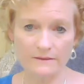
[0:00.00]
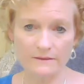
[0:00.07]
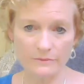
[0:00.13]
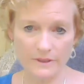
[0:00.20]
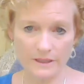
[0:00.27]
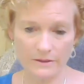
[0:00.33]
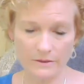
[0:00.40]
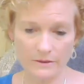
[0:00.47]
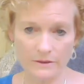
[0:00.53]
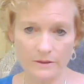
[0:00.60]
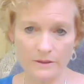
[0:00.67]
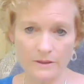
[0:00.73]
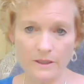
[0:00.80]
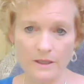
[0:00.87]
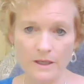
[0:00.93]
the rigor
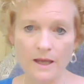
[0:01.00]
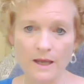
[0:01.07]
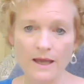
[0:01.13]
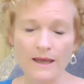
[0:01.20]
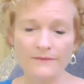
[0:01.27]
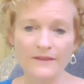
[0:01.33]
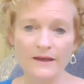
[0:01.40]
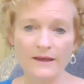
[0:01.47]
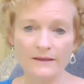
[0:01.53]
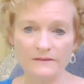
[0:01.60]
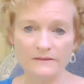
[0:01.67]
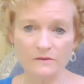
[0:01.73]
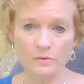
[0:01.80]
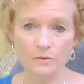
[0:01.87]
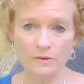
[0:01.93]
at the high
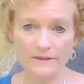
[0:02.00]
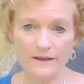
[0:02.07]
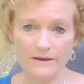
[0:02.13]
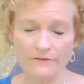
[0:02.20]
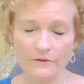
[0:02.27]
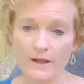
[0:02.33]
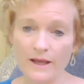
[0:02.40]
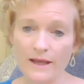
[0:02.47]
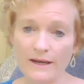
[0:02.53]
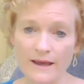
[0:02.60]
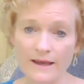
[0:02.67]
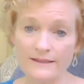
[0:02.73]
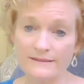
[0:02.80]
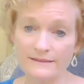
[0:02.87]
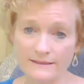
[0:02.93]
school level. And
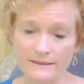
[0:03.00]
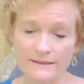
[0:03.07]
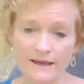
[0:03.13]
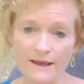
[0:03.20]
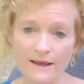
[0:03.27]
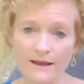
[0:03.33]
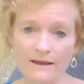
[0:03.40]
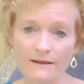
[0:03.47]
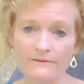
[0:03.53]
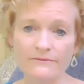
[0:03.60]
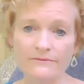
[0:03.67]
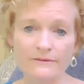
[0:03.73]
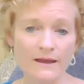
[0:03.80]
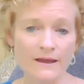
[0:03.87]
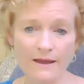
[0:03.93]
I did have,
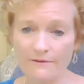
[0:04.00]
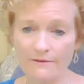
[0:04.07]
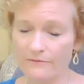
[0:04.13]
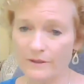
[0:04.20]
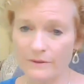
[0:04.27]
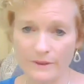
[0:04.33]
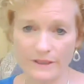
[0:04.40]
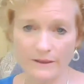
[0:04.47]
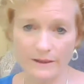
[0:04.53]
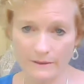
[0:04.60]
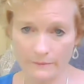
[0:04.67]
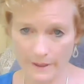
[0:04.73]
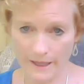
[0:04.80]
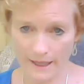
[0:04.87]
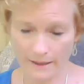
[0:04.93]
everywhere I
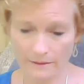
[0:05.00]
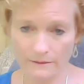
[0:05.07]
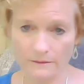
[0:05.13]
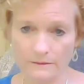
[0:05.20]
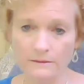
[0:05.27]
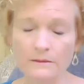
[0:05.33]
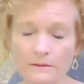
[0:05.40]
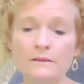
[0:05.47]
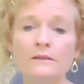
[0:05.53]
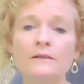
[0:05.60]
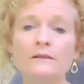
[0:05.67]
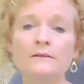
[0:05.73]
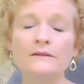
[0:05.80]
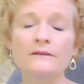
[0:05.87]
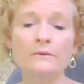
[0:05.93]
went,
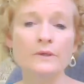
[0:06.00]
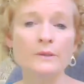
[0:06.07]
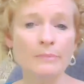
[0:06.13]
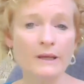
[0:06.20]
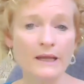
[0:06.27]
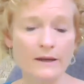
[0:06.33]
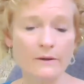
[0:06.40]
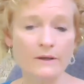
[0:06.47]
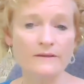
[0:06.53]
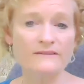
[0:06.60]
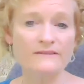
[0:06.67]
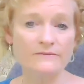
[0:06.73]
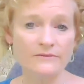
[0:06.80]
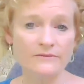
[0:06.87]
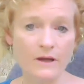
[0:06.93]
there were
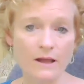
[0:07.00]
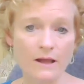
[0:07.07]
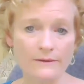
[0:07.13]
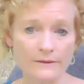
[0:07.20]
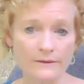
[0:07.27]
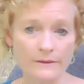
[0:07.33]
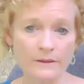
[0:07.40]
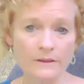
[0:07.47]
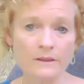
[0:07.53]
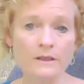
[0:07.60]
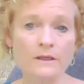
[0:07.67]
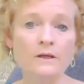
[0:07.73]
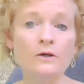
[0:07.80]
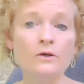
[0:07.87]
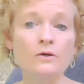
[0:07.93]
parents of color
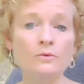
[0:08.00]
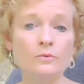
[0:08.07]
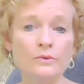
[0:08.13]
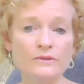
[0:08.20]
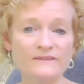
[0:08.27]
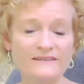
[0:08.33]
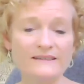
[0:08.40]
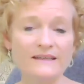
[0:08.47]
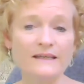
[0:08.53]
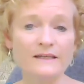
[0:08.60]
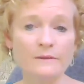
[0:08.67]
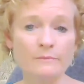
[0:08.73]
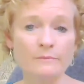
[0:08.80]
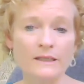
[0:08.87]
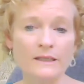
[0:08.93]
who would say
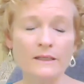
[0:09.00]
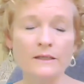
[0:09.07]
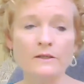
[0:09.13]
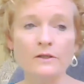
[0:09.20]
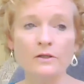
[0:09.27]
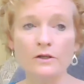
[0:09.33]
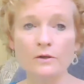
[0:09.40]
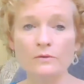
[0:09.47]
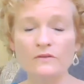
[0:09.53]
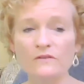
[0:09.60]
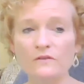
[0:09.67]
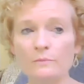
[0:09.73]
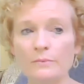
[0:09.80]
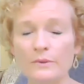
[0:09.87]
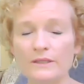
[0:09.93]
to me,
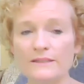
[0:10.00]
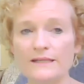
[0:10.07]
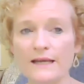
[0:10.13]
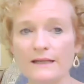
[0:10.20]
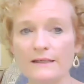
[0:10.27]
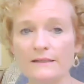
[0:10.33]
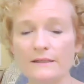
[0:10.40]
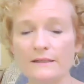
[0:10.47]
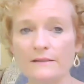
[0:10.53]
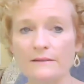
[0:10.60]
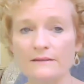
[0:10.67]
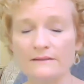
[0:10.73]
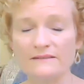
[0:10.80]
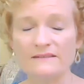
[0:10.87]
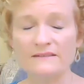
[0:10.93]
superintendent,
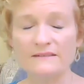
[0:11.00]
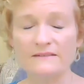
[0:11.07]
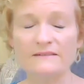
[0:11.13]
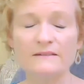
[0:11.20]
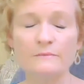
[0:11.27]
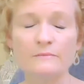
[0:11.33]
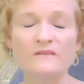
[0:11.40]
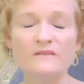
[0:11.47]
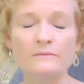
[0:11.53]
the system